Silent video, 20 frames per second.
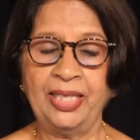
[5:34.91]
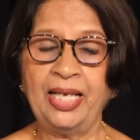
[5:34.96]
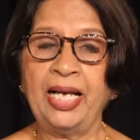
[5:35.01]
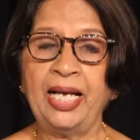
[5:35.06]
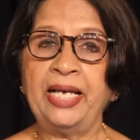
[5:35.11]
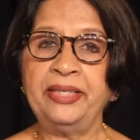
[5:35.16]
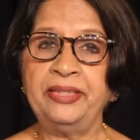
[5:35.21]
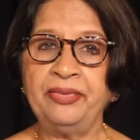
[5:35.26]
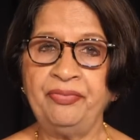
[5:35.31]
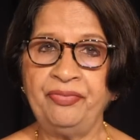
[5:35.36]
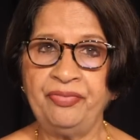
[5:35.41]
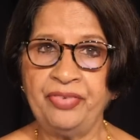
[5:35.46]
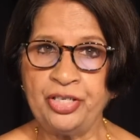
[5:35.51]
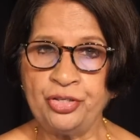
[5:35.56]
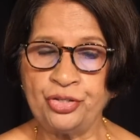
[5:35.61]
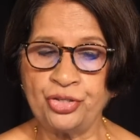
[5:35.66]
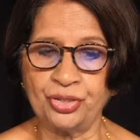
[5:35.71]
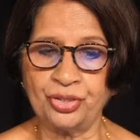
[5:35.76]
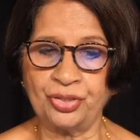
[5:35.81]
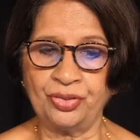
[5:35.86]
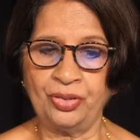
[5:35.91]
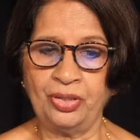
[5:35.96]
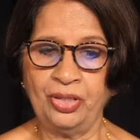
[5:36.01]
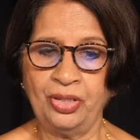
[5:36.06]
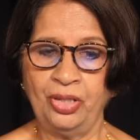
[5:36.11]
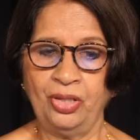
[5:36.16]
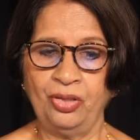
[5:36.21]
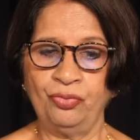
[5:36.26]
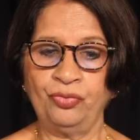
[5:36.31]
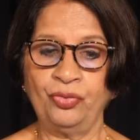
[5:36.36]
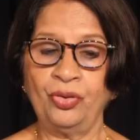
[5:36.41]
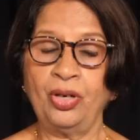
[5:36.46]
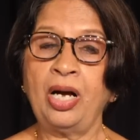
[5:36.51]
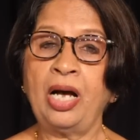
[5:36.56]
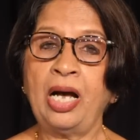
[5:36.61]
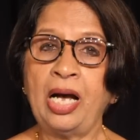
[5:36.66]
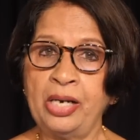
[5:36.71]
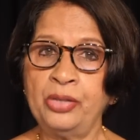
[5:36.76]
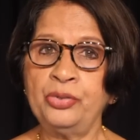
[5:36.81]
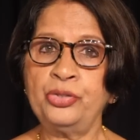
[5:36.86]
had a vision for
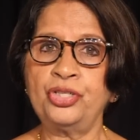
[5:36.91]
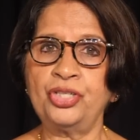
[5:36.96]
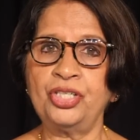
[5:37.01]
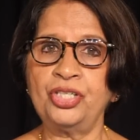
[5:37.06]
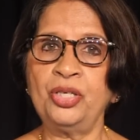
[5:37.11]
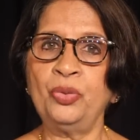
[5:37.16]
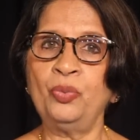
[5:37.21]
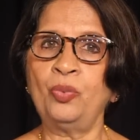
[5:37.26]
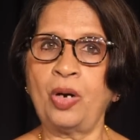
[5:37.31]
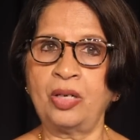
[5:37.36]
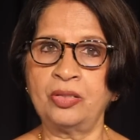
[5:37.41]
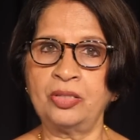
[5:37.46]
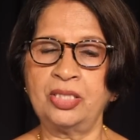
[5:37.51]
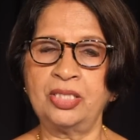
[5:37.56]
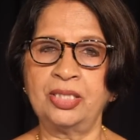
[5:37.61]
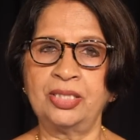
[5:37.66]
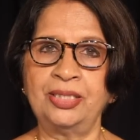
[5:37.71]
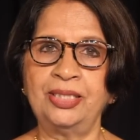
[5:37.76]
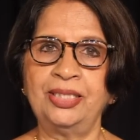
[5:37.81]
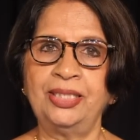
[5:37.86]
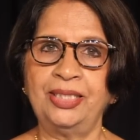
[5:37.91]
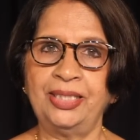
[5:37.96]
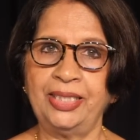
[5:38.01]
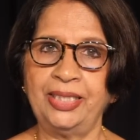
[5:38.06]
how she wanted